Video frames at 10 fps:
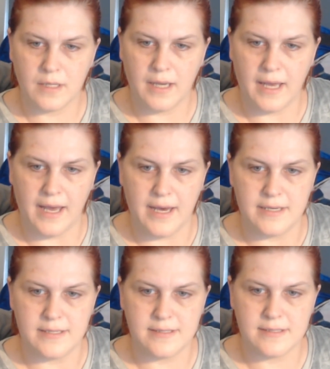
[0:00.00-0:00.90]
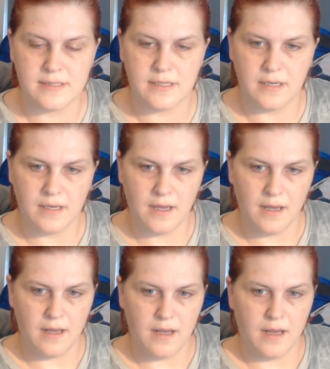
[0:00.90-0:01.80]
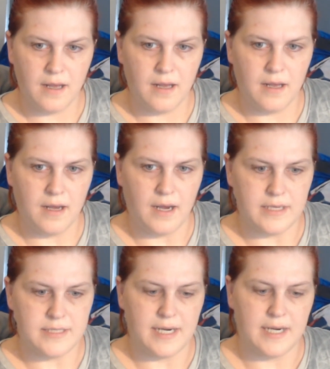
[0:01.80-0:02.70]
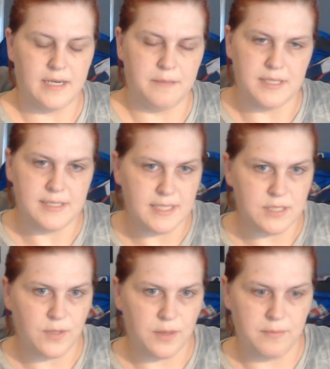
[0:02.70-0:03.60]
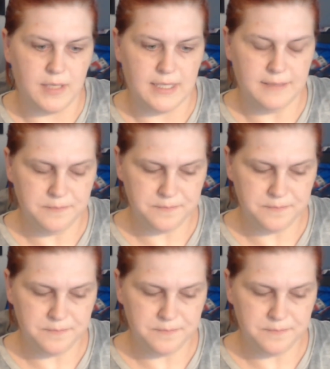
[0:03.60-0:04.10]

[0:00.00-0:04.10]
As I stated in my Stitch With Me,